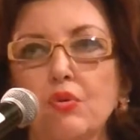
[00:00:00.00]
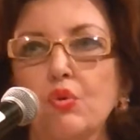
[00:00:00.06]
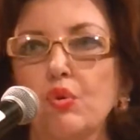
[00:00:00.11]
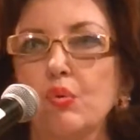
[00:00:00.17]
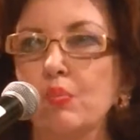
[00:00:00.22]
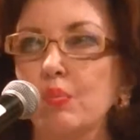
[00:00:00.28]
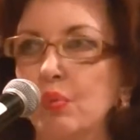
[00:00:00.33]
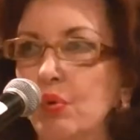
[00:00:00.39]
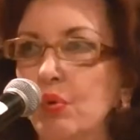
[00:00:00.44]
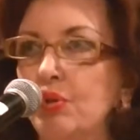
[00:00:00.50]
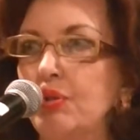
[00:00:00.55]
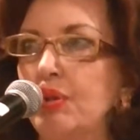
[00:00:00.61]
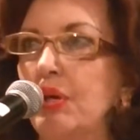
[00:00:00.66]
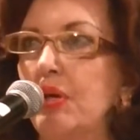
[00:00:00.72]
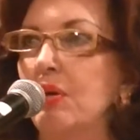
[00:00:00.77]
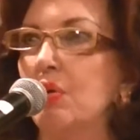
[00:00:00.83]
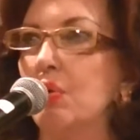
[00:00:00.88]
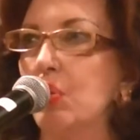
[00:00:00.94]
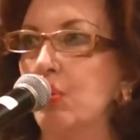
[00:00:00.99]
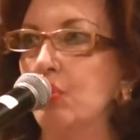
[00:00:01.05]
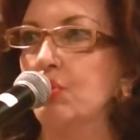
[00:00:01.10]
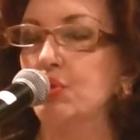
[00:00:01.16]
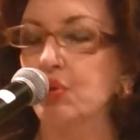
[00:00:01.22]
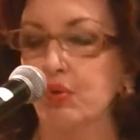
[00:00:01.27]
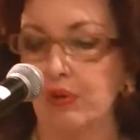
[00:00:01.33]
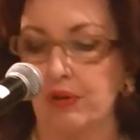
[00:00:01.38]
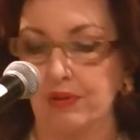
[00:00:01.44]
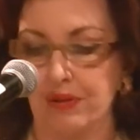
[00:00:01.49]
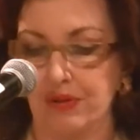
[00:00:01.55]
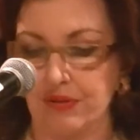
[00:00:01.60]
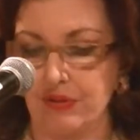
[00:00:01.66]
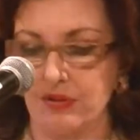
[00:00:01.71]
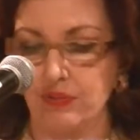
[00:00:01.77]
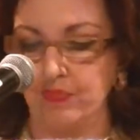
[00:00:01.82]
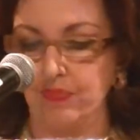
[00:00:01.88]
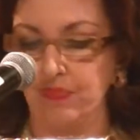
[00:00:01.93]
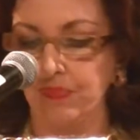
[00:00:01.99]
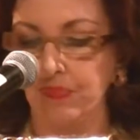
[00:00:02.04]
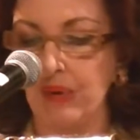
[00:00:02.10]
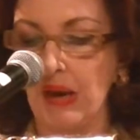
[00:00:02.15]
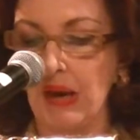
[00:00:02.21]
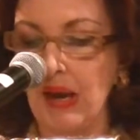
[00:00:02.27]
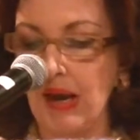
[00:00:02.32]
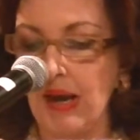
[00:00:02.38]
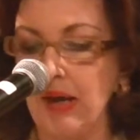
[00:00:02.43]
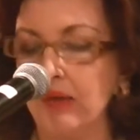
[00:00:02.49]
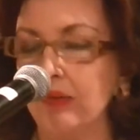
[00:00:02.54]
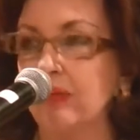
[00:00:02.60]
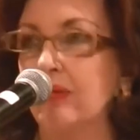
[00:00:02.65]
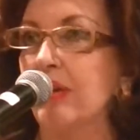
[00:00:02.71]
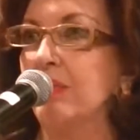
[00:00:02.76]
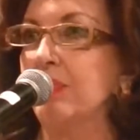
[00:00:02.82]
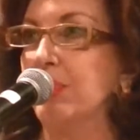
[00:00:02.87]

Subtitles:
to multiculturalism and